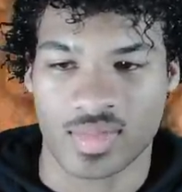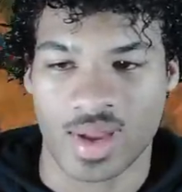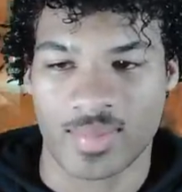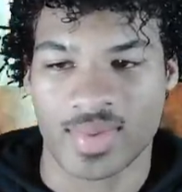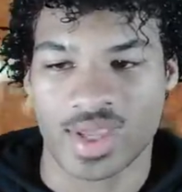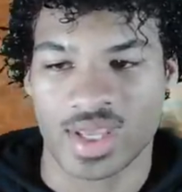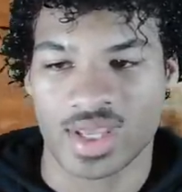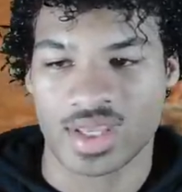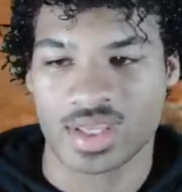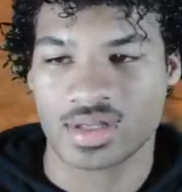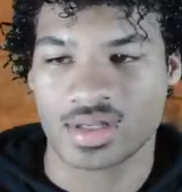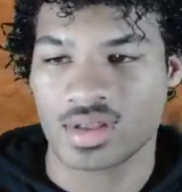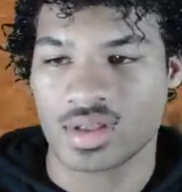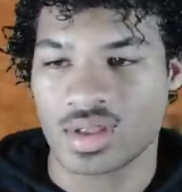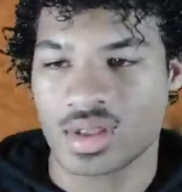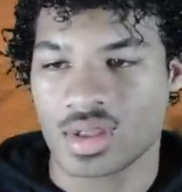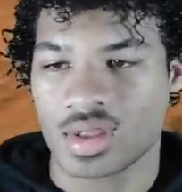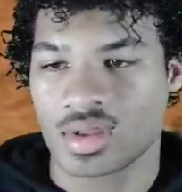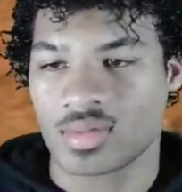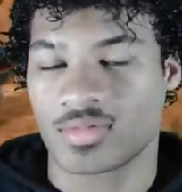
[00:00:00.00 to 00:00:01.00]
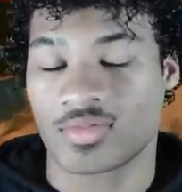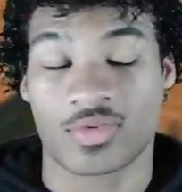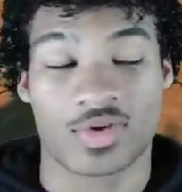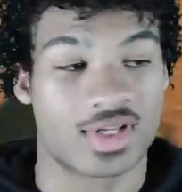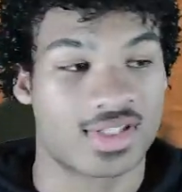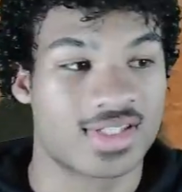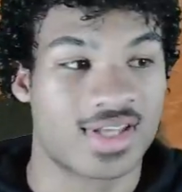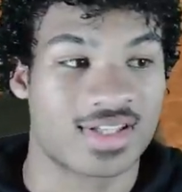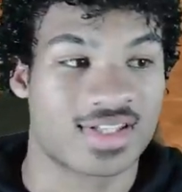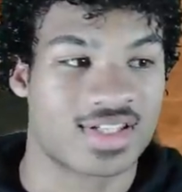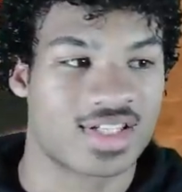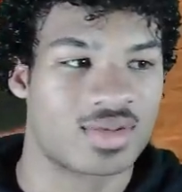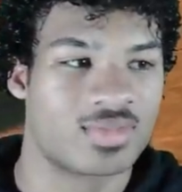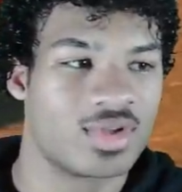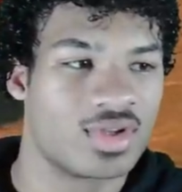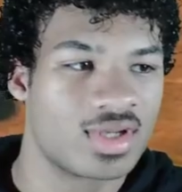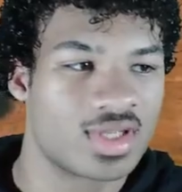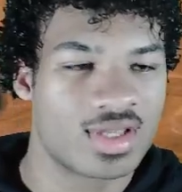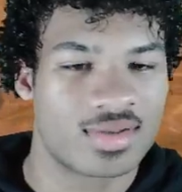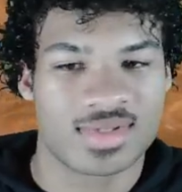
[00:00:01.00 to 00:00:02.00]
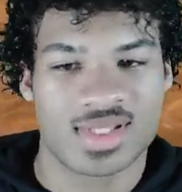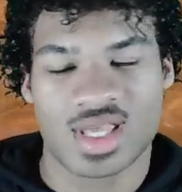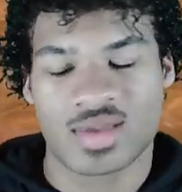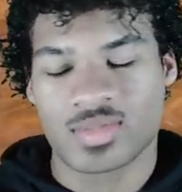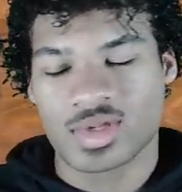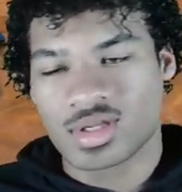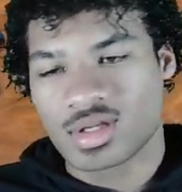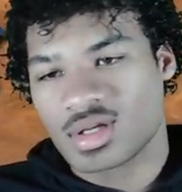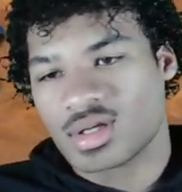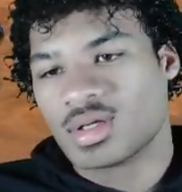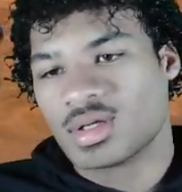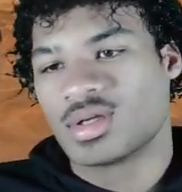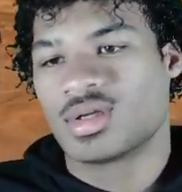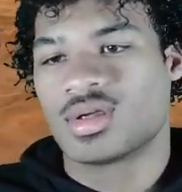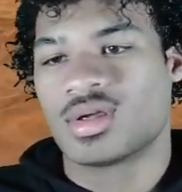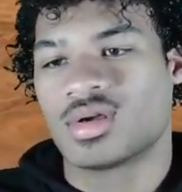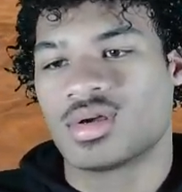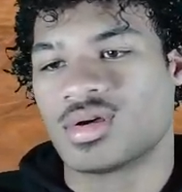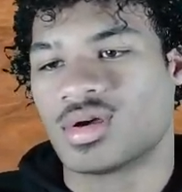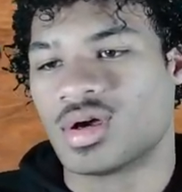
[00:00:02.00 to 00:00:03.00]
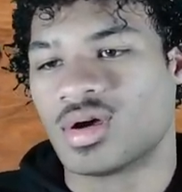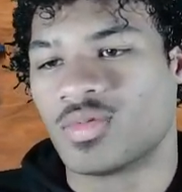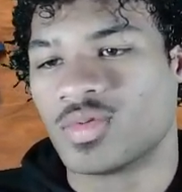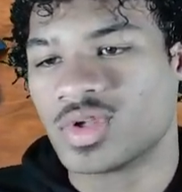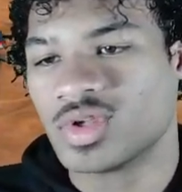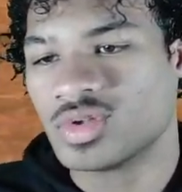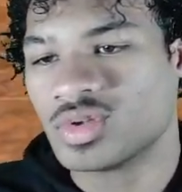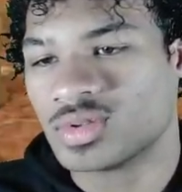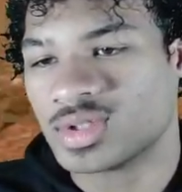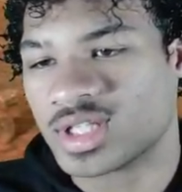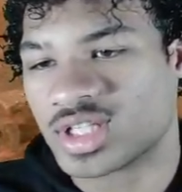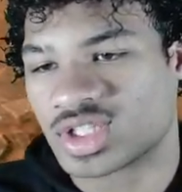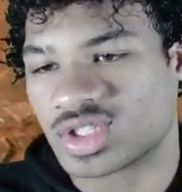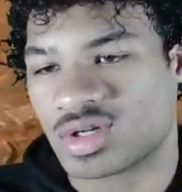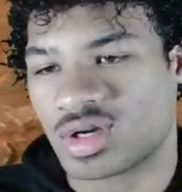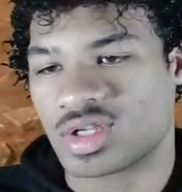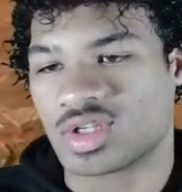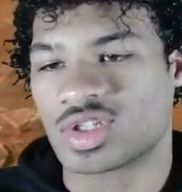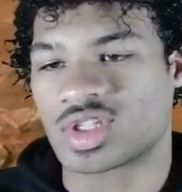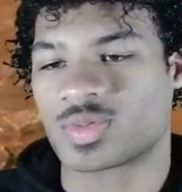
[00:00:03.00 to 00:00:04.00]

bad, before the toxic community comes at me. When you do lift strike, you just